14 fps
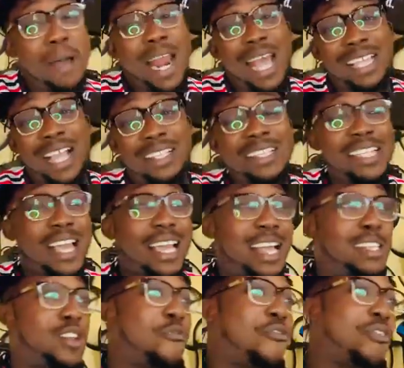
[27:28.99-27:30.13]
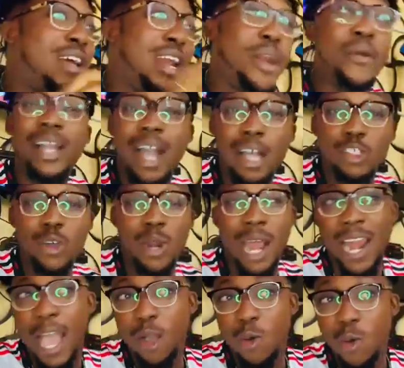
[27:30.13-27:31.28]
In 30 seconds of
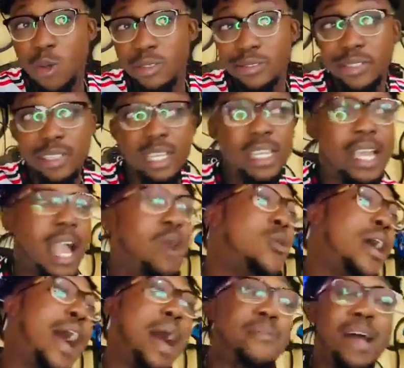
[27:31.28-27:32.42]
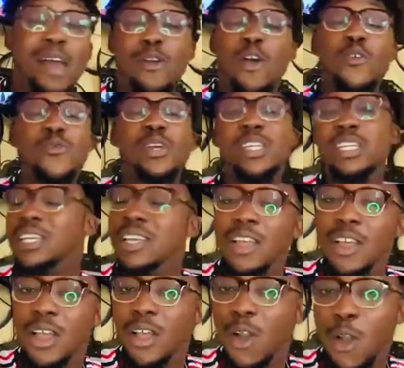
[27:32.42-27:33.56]
Lyrical Joe Lalaku. Ninkekwe Amerado
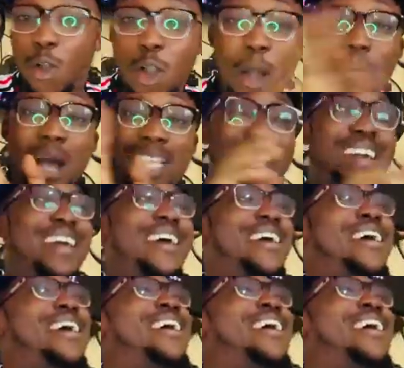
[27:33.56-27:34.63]
Willie. Come back.